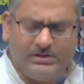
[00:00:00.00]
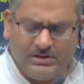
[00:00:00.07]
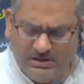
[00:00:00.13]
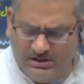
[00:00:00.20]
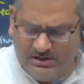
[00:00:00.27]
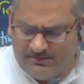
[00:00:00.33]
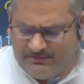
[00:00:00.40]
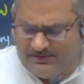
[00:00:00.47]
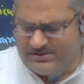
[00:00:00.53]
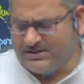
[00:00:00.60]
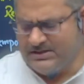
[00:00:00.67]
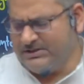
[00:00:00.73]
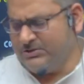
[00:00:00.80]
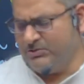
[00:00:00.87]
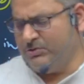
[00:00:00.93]
Firstly,
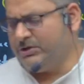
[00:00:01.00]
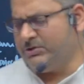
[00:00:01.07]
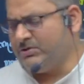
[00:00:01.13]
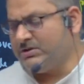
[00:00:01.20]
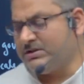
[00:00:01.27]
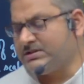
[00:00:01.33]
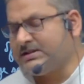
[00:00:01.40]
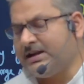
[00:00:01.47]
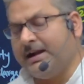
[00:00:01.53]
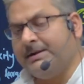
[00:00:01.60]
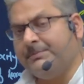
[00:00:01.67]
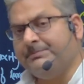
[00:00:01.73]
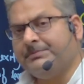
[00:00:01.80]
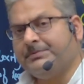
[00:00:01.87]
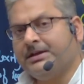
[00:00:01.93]
you need to
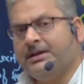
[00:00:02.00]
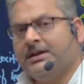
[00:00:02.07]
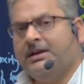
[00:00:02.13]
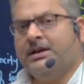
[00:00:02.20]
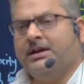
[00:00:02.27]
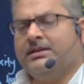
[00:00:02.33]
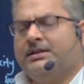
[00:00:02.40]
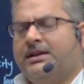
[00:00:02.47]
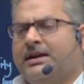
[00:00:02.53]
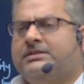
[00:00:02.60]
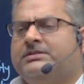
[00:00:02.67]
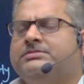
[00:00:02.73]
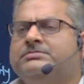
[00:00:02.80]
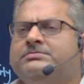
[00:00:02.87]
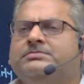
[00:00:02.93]
understand that
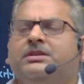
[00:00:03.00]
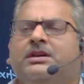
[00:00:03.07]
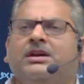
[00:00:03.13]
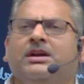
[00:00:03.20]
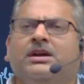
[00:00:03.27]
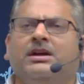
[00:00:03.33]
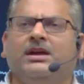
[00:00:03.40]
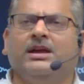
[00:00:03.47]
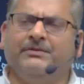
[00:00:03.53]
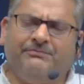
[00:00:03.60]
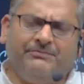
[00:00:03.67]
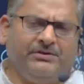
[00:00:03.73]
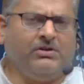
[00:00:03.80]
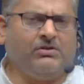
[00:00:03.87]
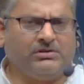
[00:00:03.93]
every
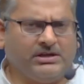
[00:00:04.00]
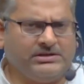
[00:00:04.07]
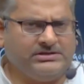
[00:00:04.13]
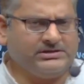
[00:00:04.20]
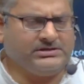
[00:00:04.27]
organization,